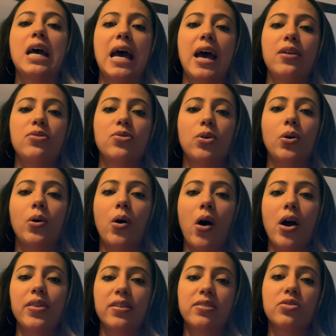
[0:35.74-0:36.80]
And so
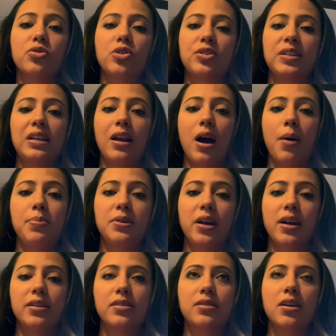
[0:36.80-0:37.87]
this is just an
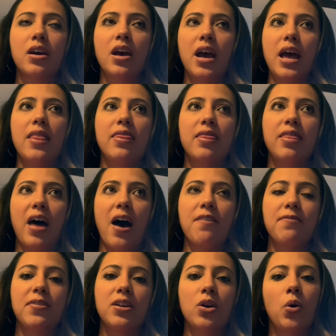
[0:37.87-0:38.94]
update. In
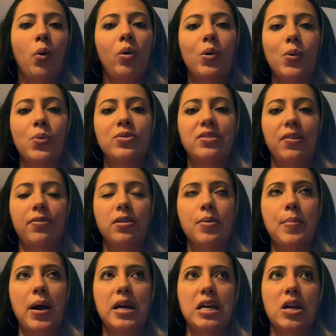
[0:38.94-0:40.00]
that video, it was definitely
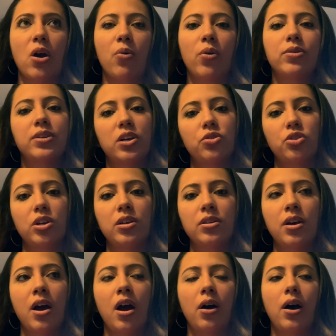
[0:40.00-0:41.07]
my ER
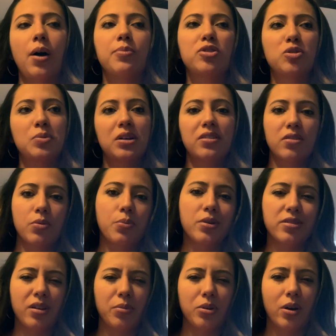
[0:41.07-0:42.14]
rotation, just because of the
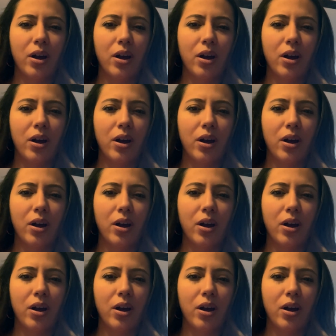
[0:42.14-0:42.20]
preceptor I